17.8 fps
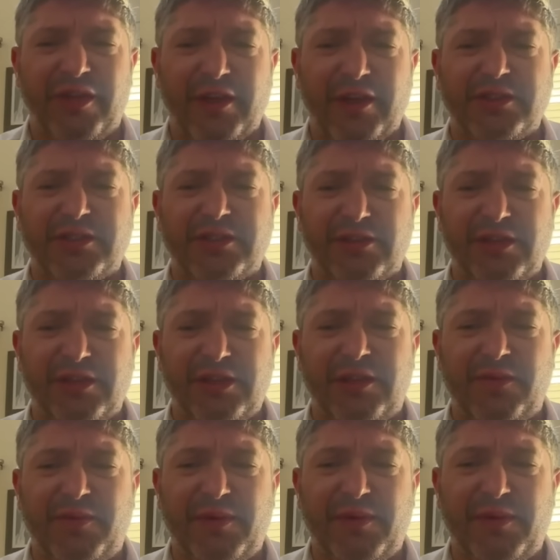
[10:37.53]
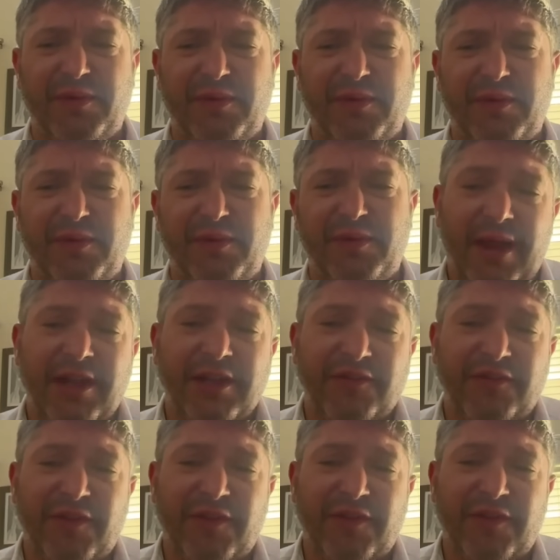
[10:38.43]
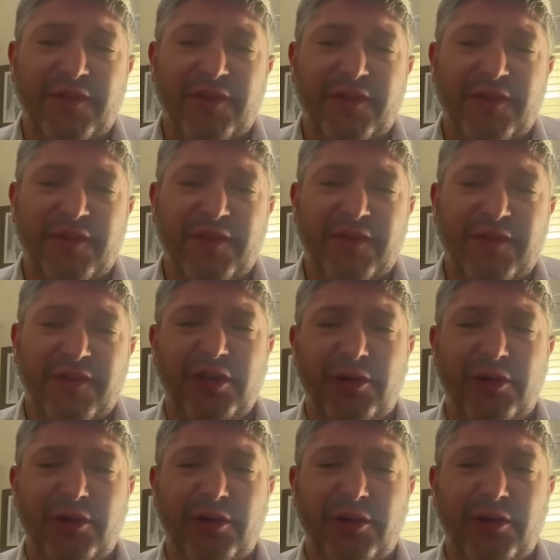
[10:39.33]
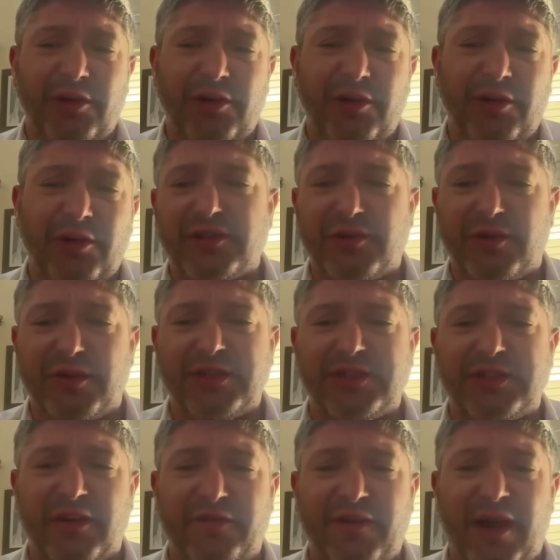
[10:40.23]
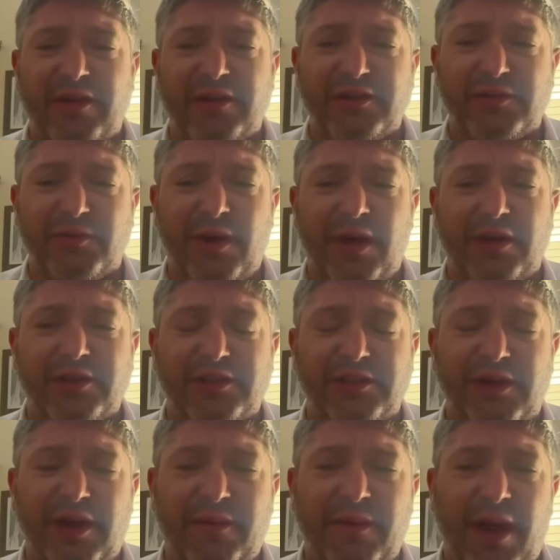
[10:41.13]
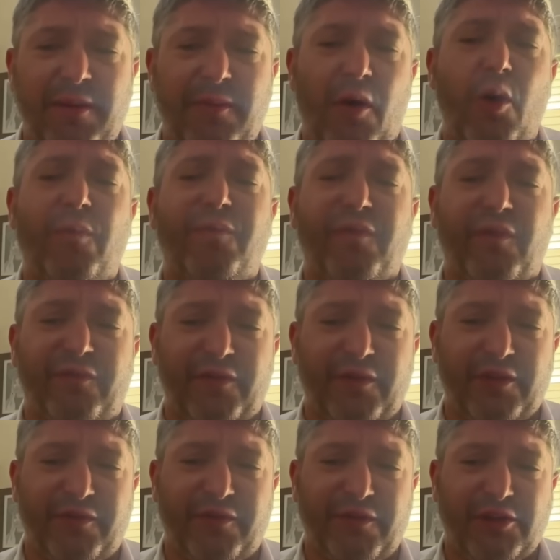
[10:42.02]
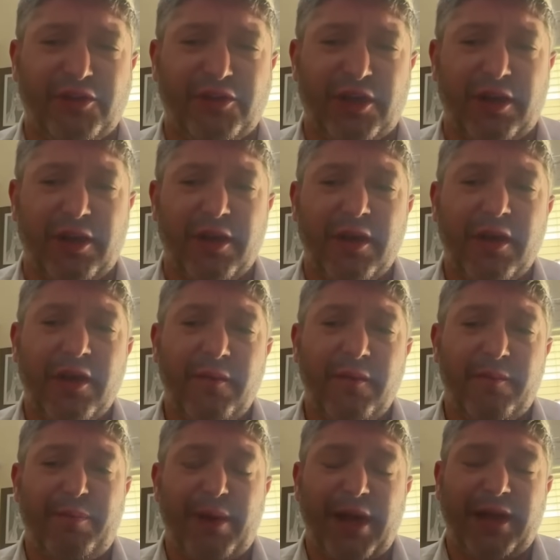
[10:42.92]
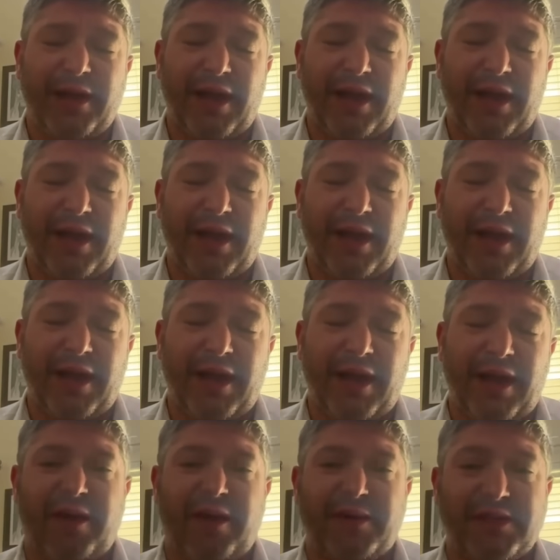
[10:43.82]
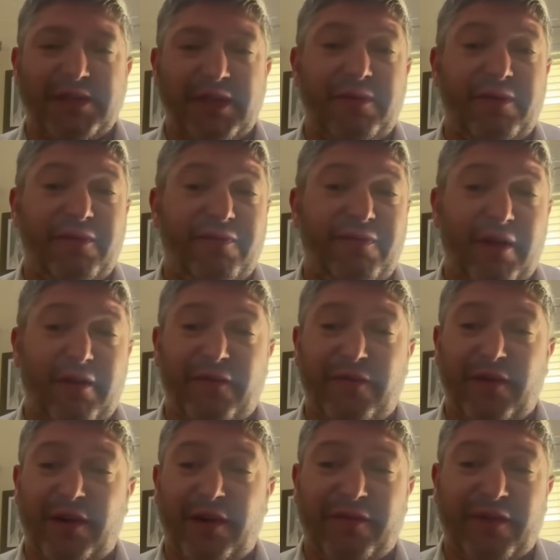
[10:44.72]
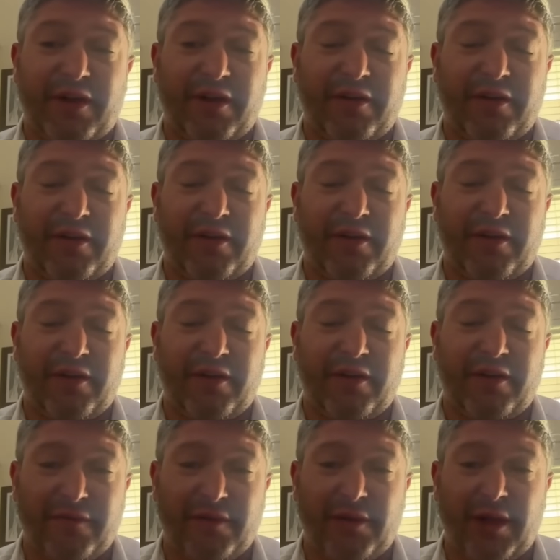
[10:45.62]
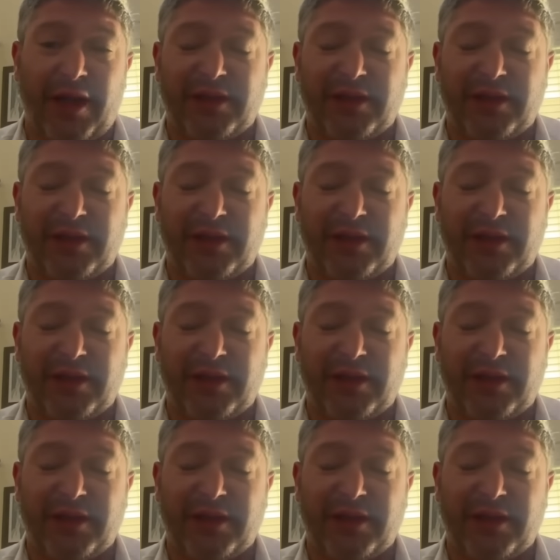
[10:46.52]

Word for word: That'll still need to be, and as federal resources show up, that'll sort itself out as well. So I'm I'm hopeful for the future, but at the same time, it's going to be very very very very painful.